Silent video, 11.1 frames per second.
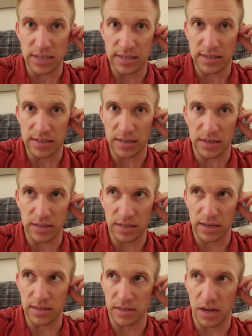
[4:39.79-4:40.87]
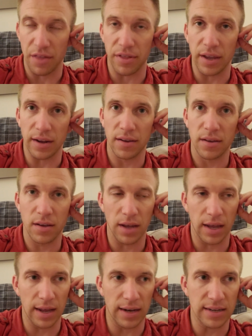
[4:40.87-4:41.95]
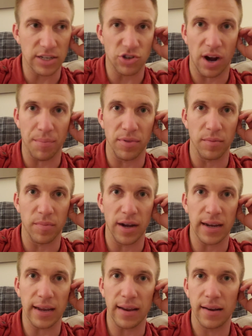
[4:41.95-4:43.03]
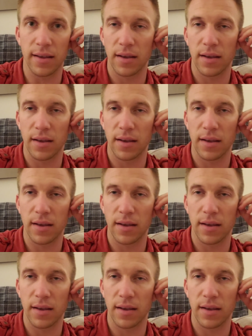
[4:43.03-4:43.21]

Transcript: is nothing, and it's a drop in the bucket.